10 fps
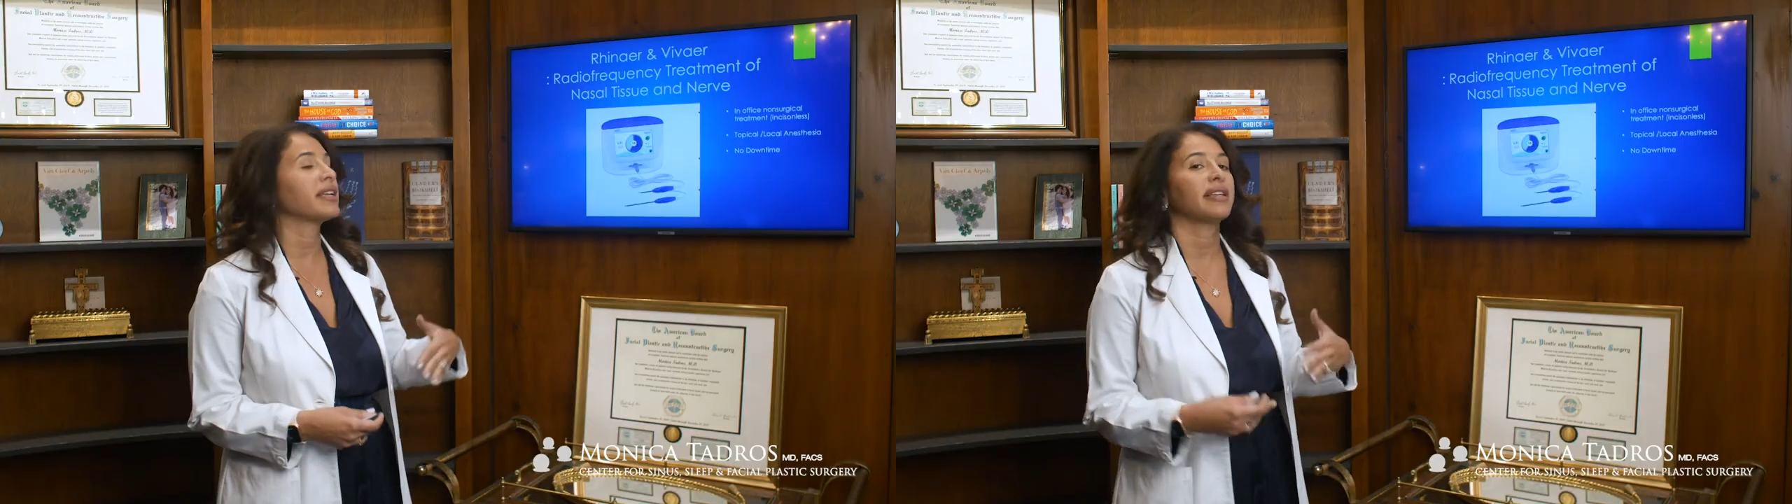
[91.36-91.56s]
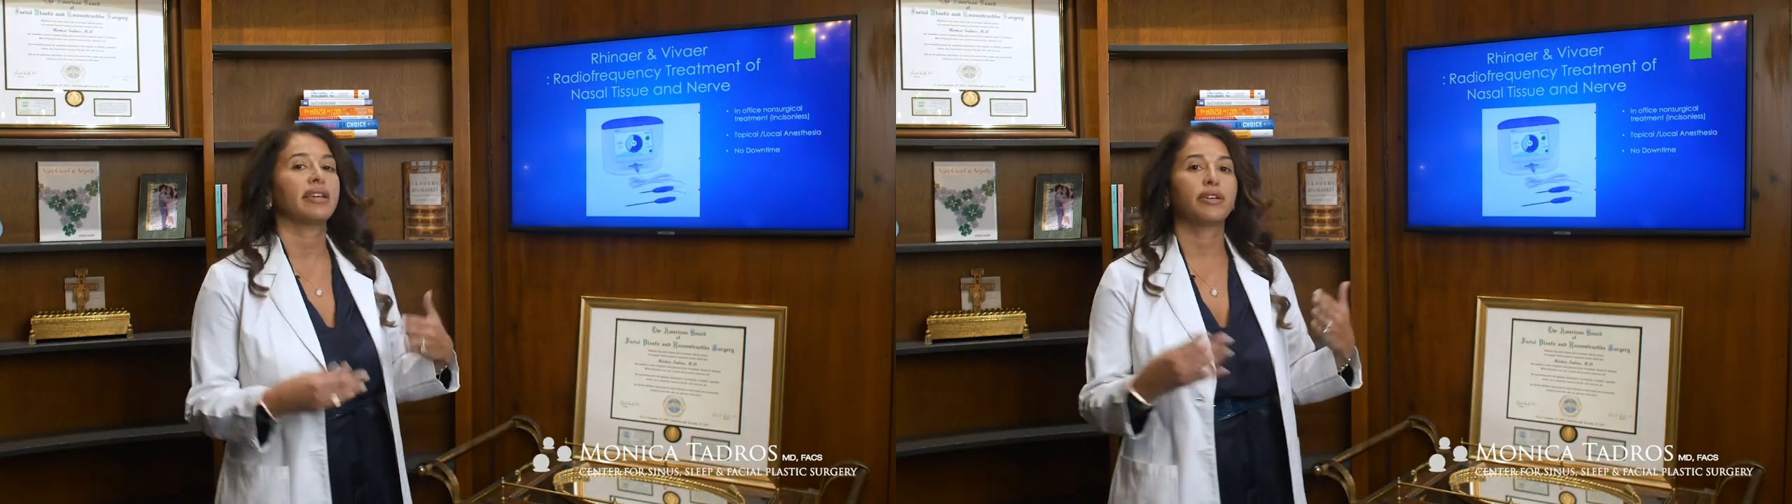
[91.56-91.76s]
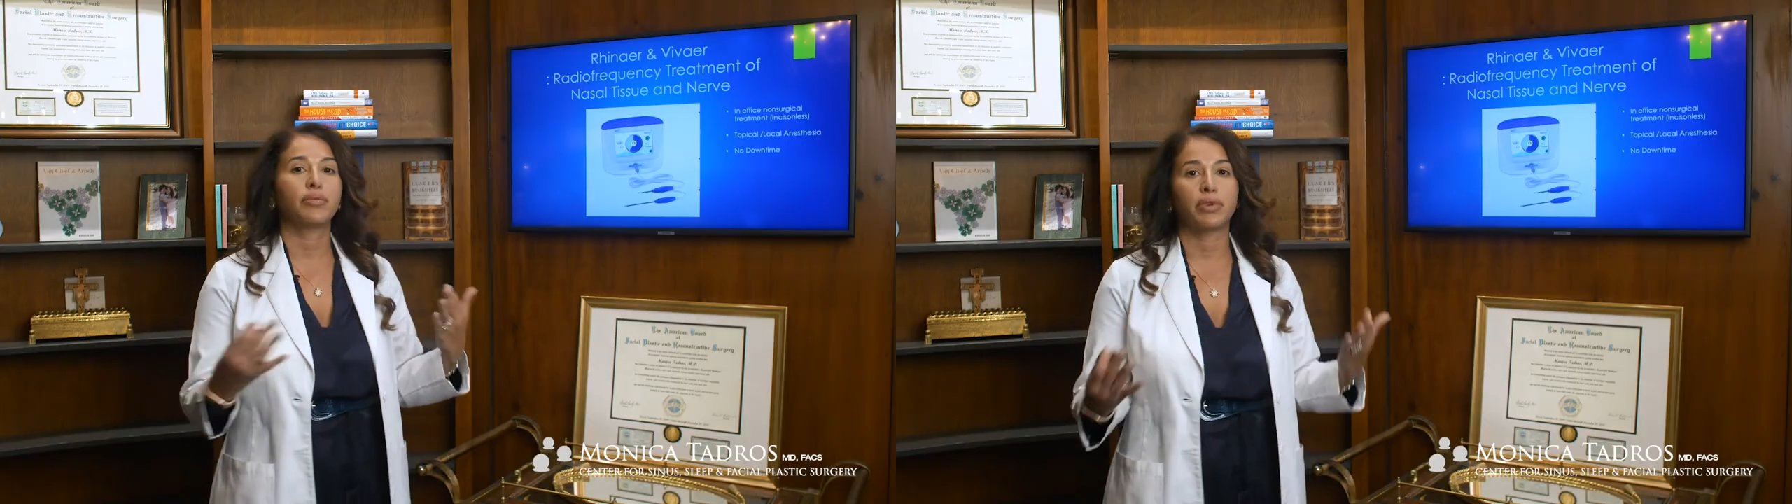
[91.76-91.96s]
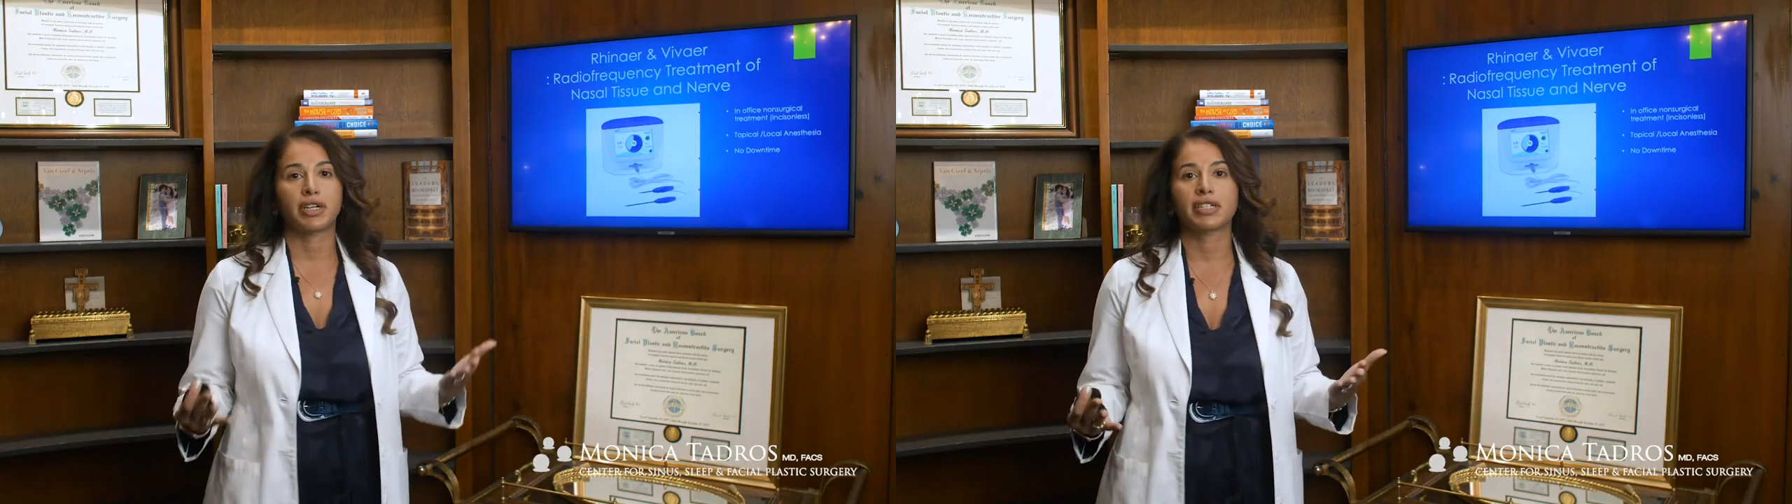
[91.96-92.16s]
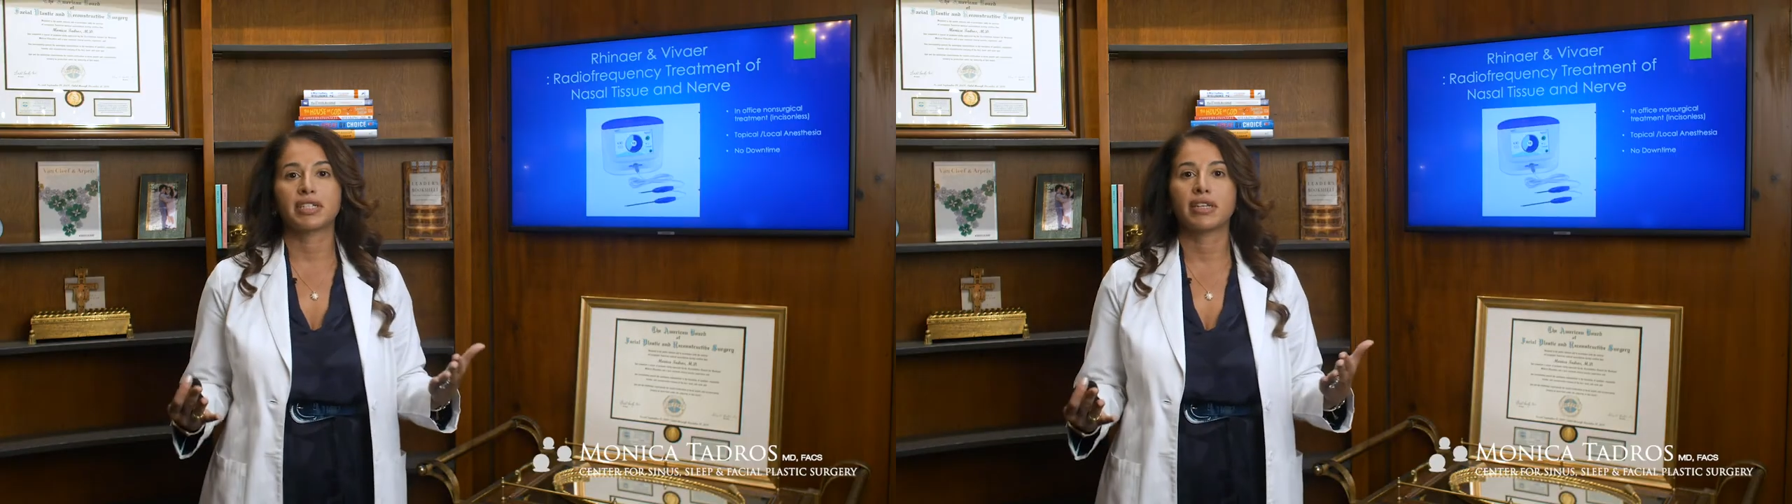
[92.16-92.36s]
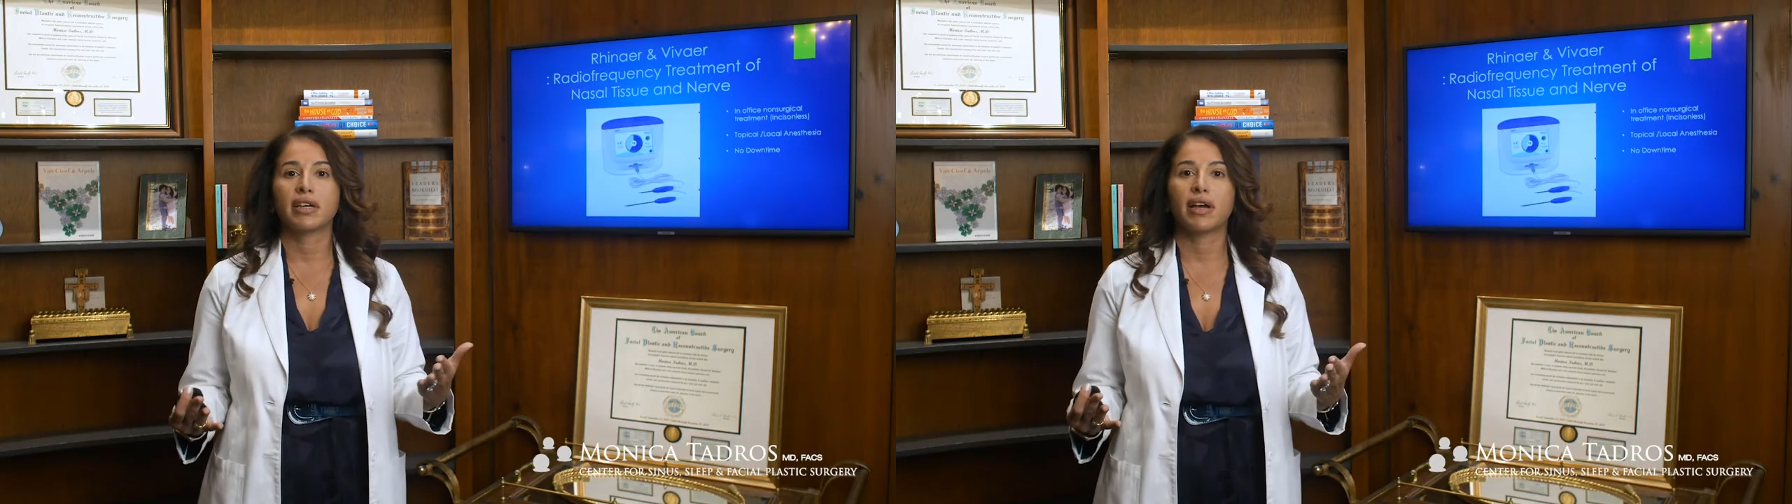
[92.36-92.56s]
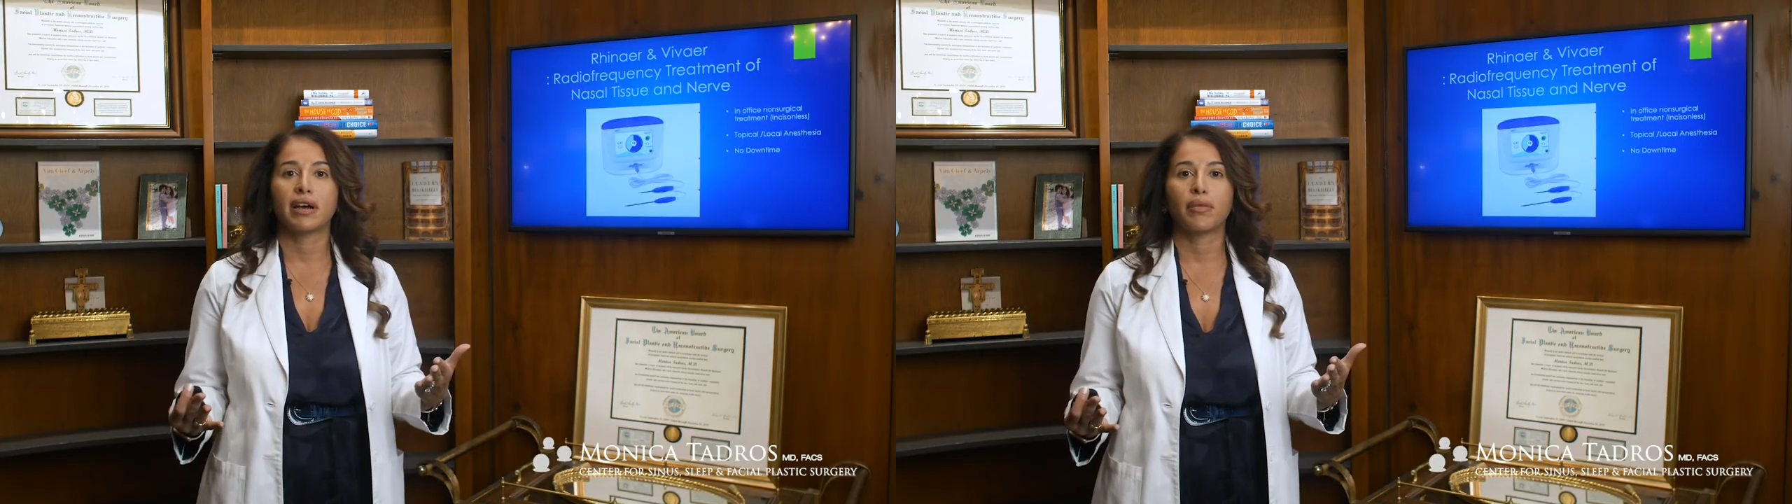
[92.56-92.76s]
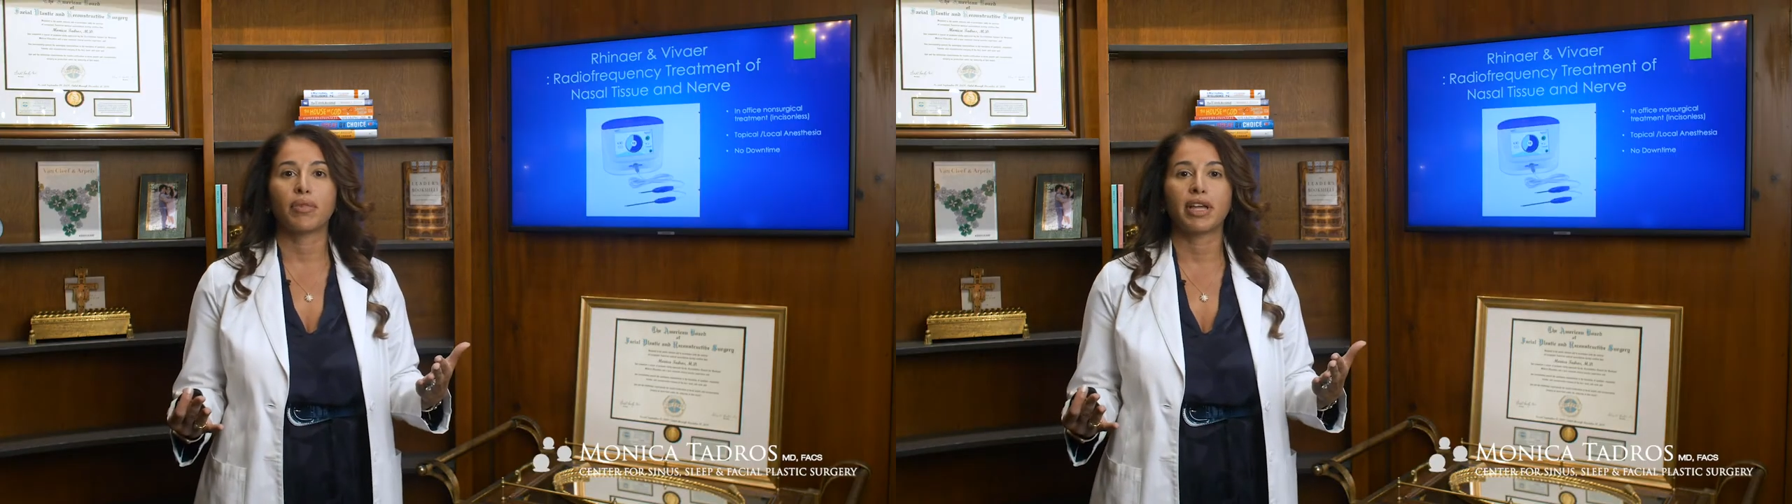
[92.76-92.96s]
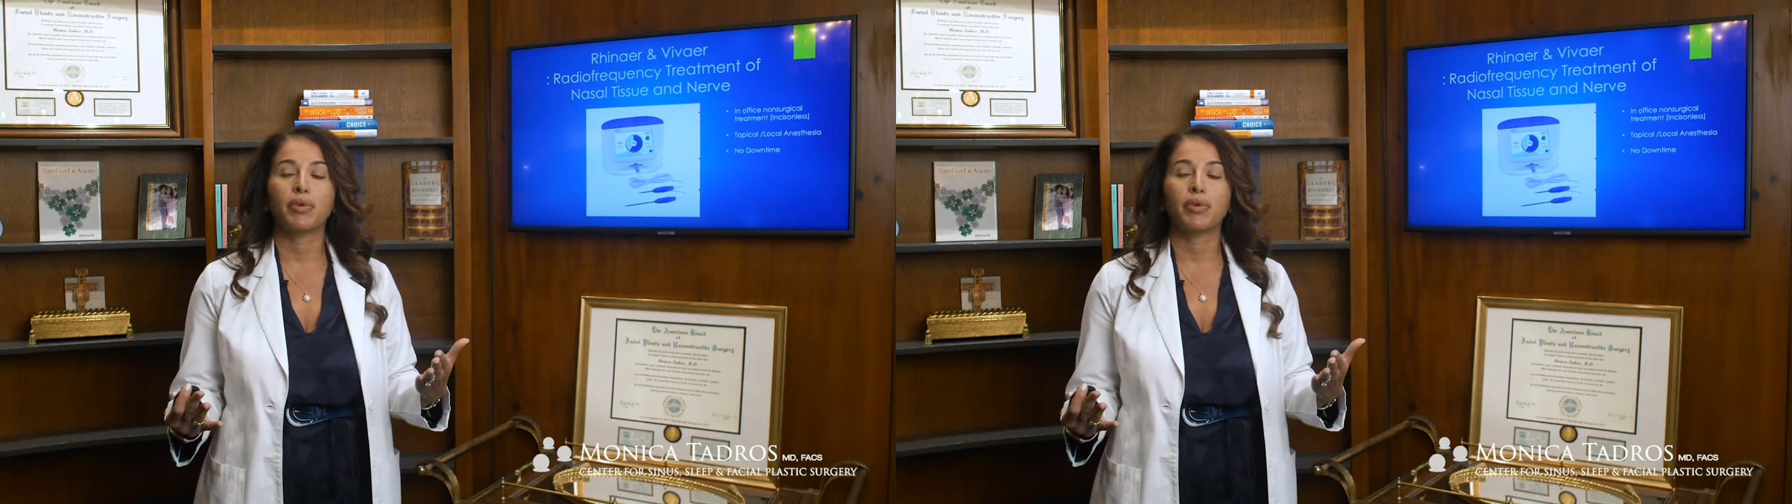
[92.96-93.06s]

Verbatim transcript: and it works um,